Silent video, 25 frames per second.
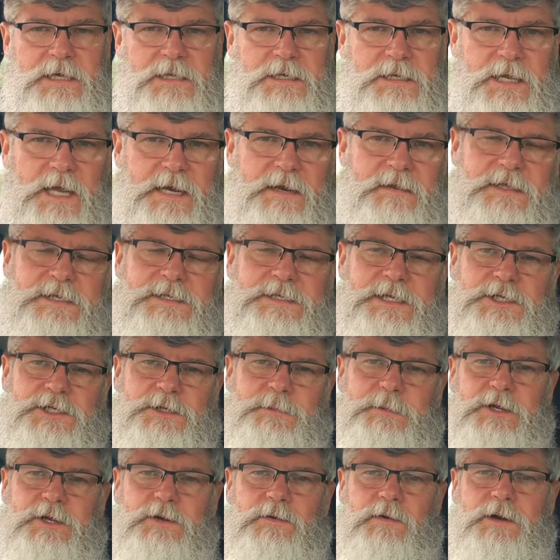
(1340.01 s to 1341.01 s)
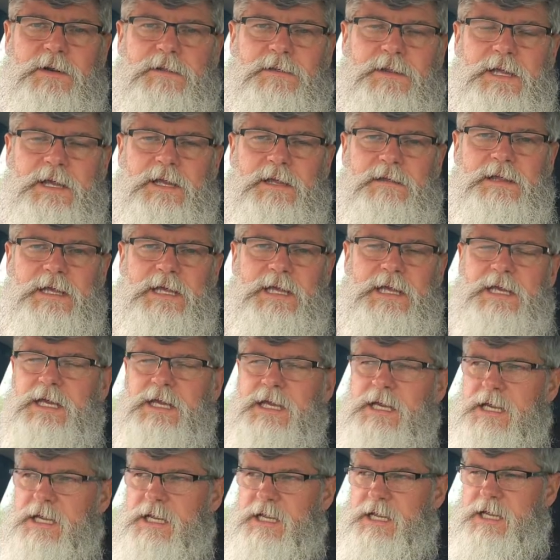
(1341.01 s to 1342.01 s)
None of these things should be ignored. The
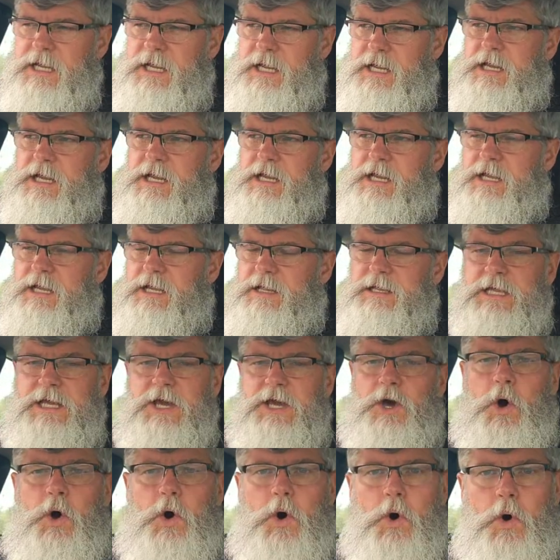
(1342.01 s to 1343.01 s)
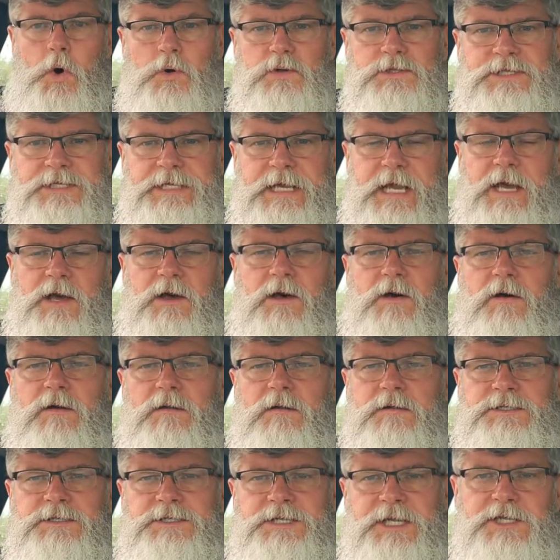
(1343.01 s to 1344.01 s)
wholesale
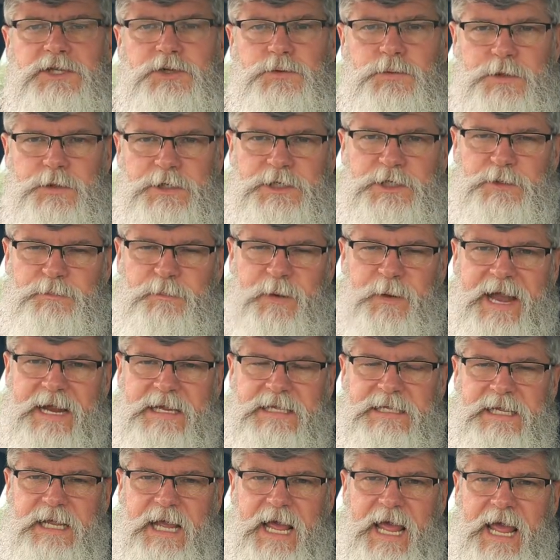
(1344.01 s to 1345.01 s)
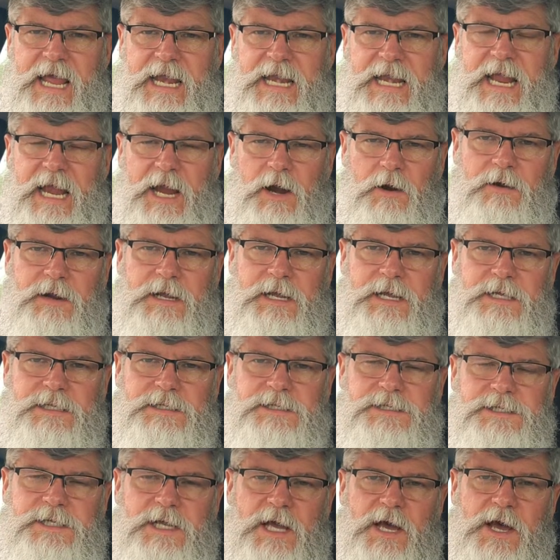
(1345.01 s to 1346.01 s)
disrespect and
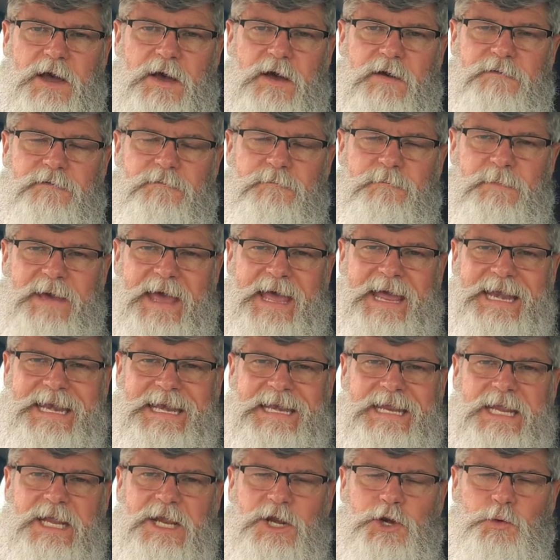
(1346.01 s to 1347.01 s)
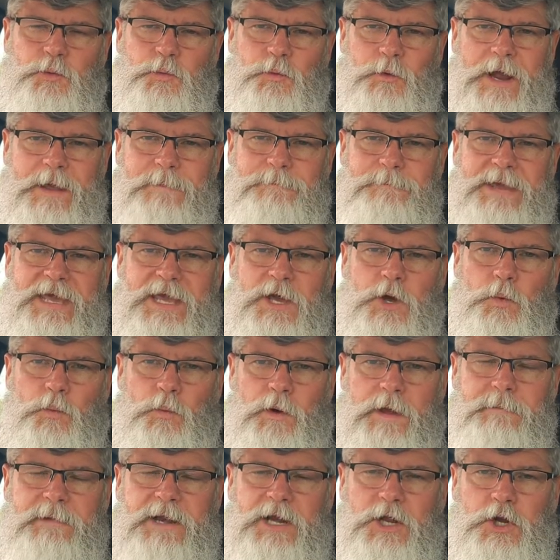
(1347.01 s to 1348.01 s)
arrogance of men in raping
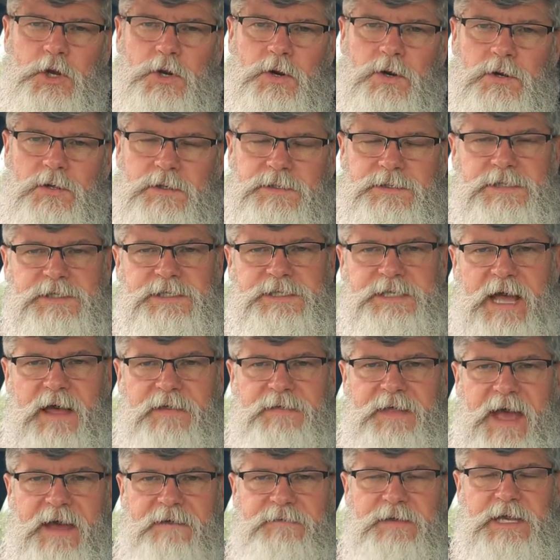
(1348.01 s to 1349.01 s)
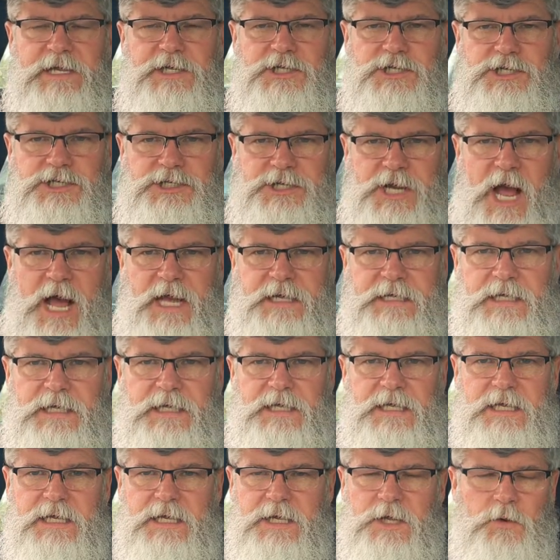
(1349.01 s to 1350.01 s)
women and girls in South Africa is
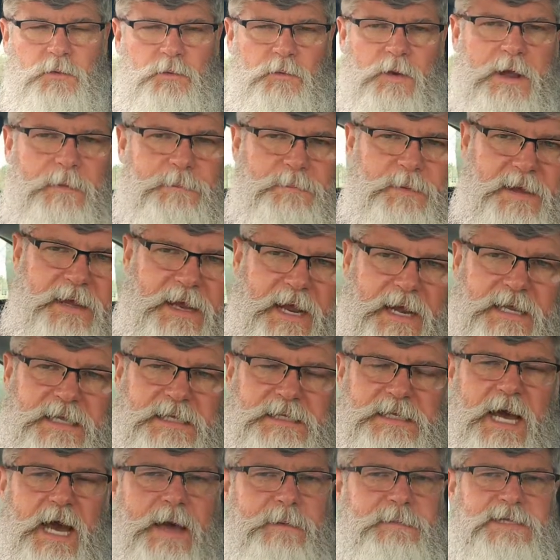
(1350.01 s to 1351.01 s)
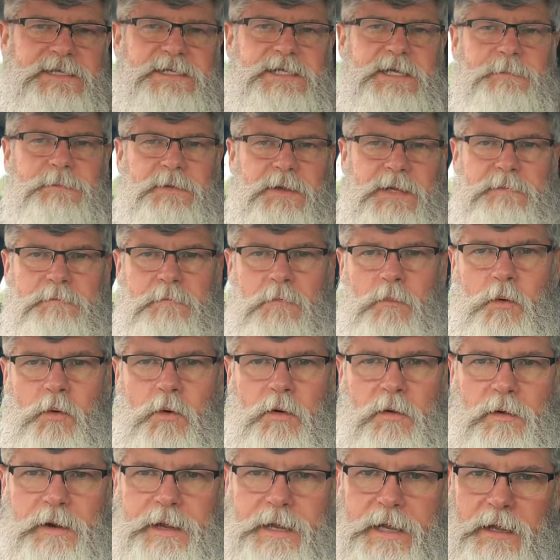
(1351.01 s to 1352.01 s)
shocking. Rape at any time is simply
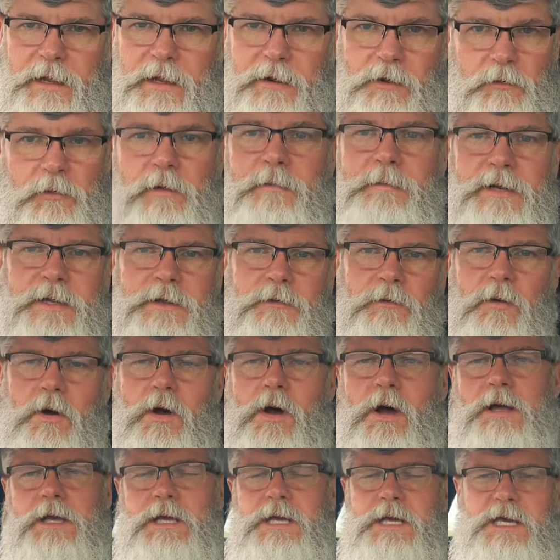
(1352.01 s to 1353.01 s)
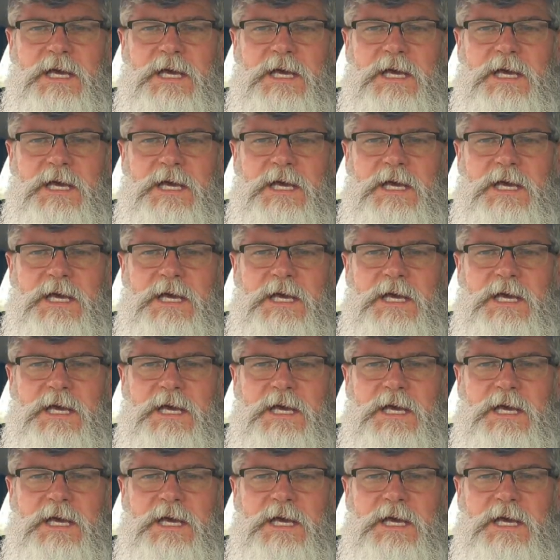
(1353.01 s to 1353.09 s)
morally, criminally wrong.